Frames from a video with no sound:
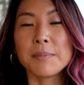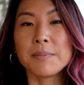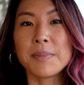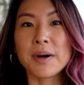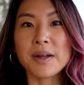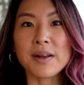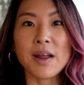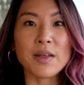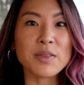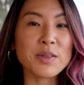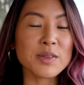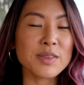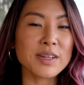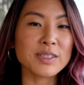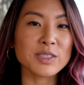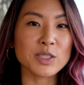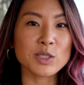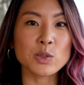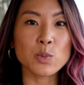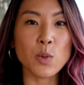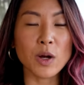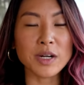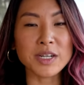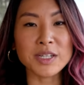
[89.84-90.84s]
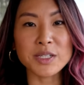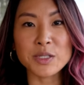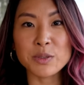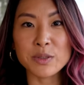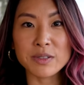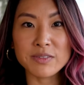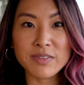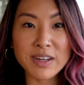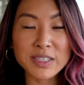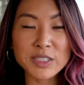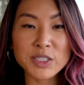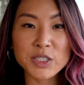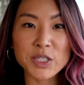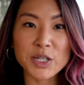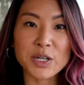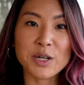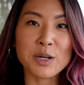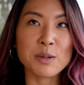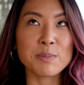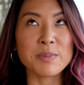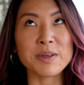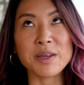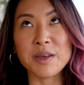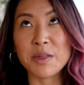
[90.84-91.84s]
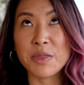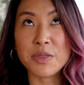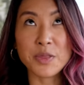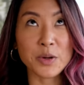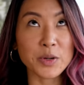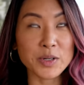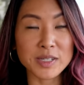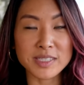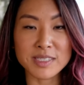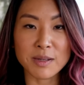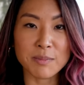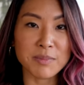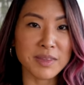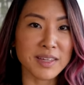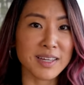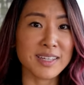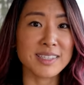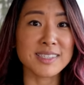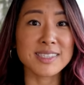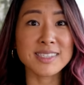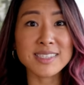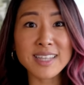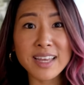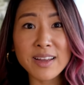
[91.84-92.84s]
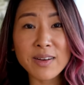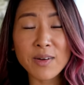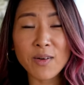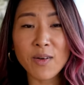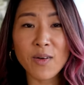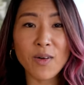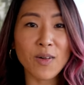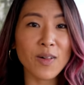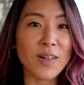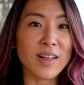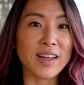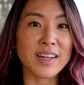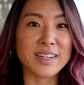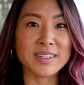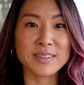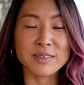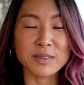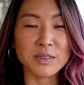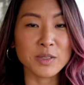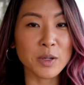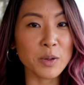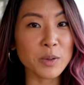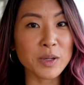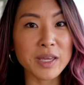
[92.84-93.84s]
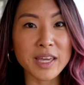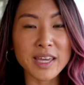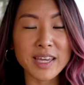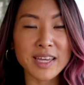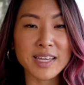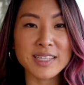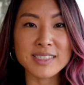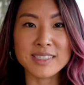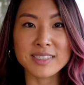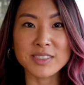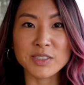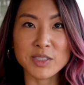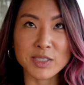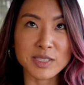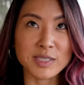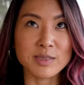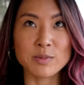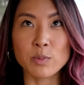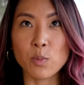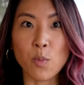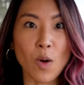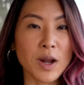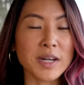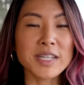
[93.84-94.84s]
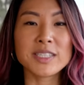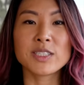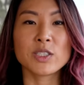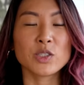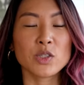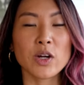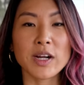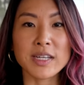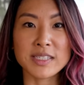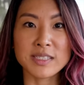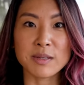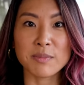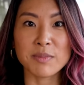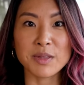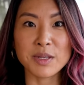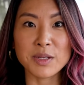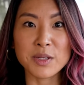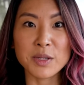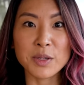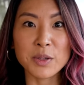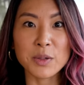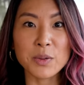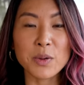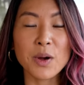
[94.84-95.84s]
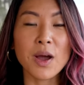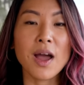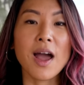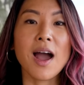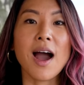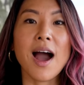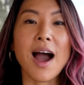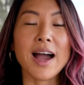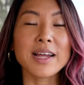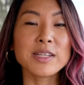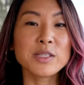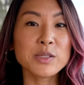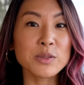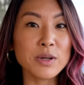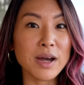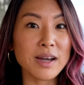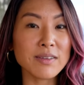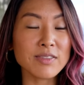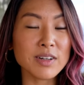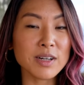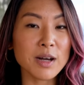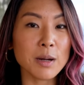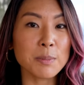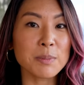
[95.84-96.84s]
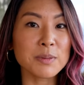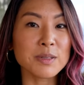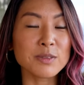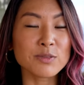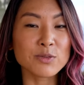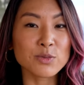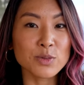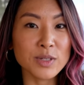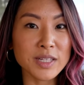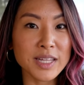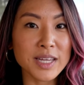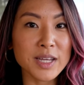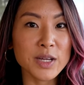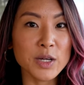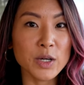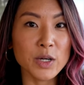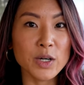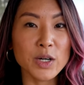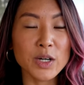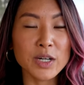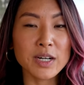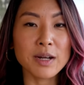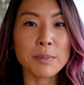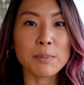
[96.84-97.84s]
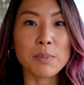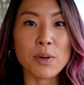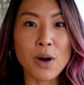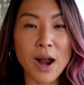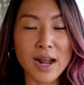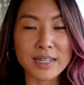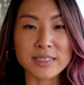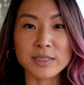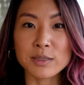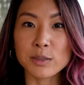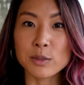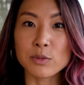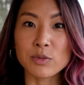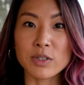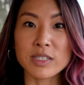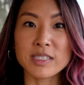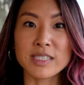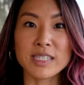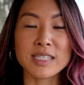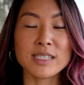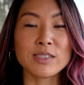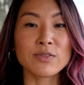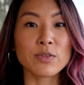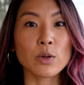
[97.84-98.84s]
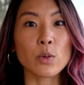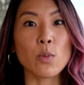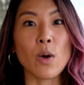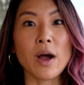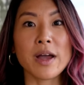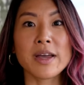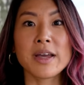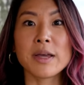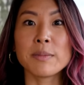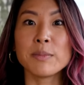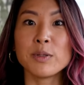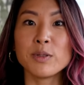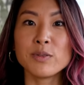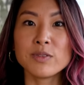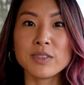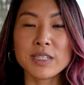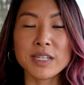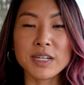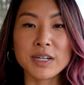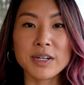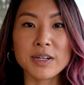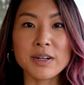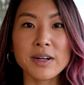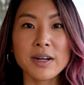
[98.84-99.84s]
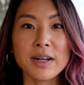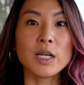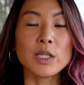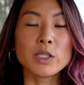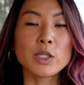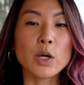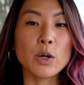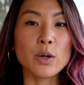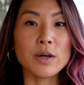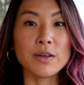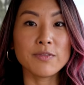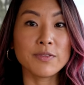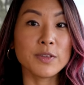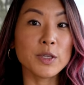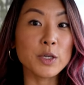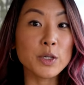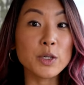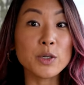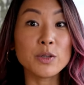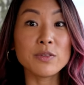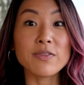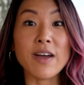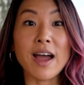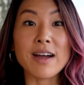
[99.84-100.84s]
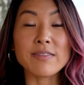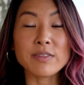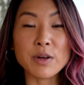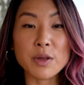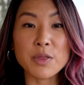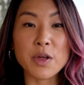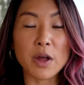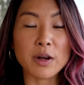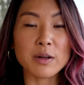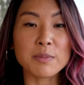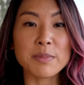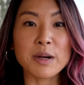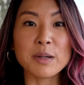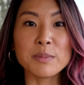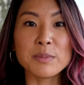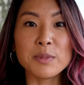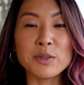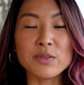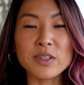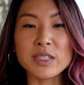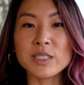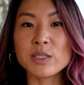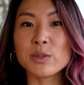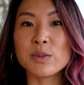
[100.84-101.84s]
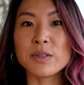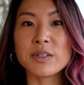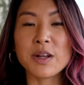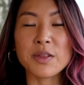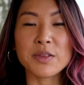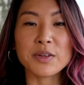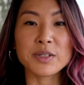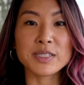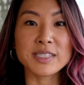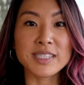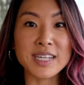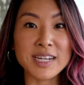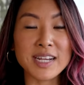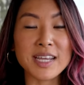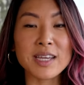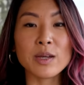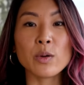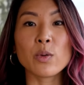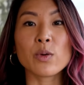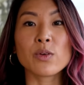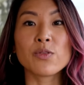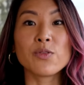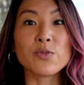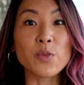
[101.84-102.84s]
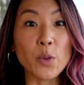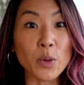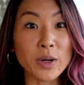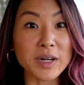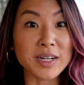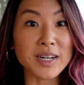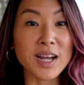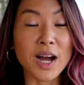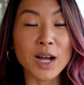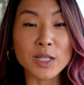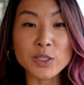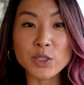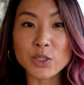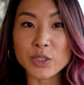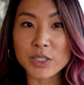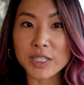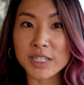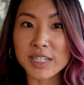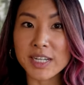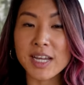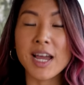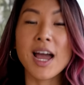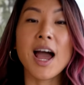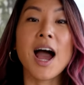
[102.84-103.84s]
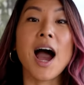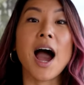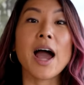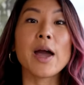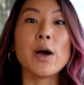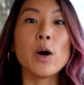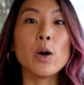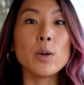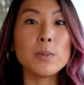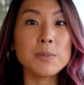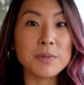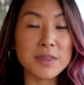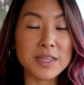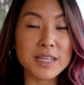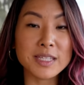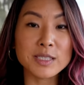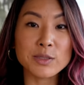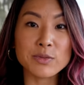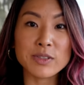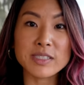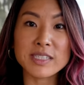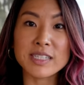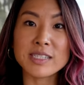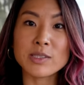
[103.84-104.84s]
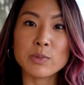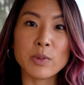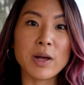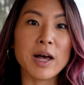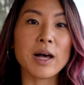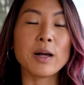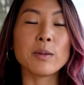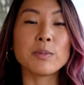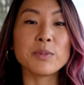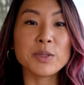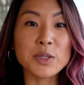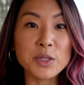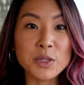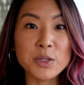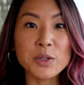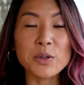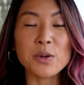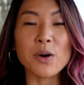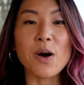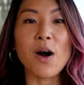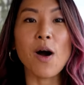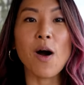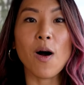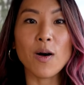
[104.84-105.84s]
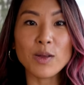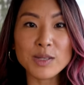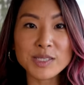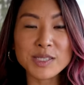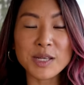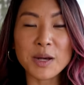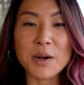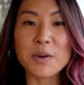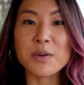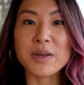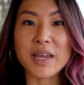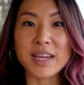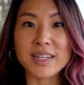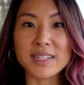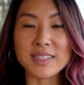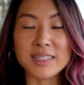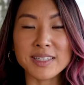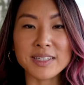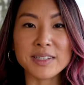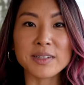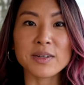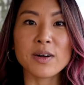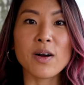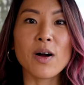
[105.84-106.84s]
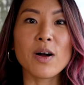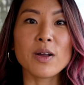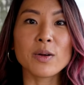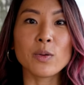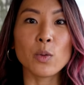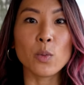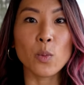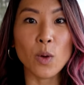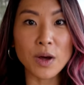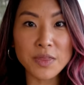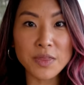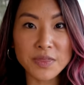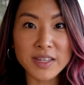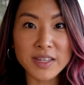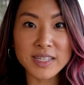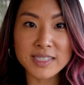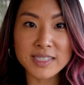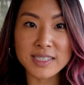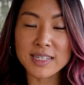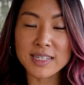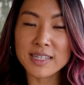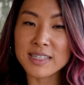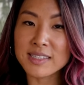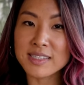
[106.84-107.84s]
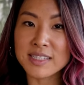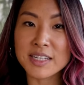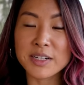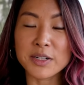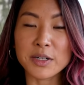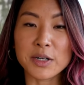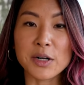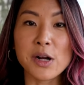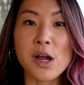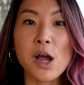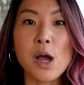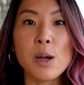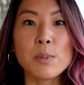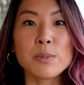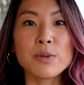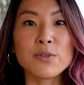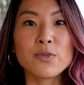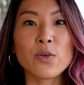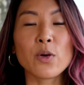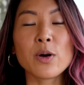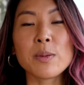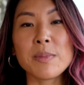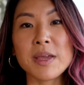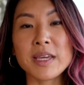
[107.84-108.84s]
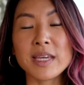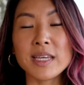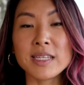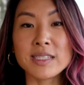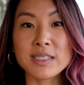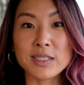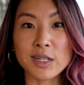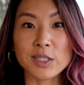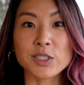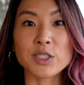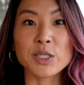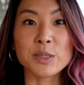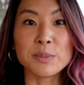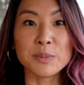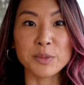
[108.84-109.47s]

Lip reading: But other than just wanting new adventure, being 30-something and single and no kids and just wanting to try something new, I do have a couple of really good practical reasons for why I moved here. So if you've ever thought about moving to another city or foreign country, I hope these reasons will help you also get clear on what things to consider before making such a